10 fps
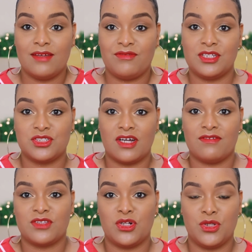finish
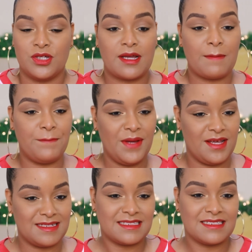off the look.
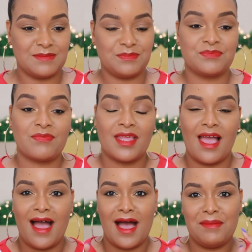But
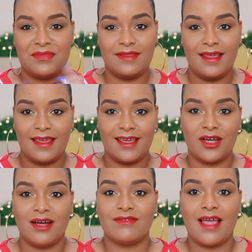I'm
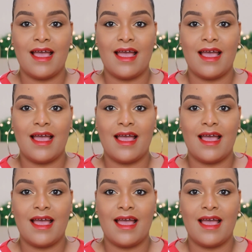thinking of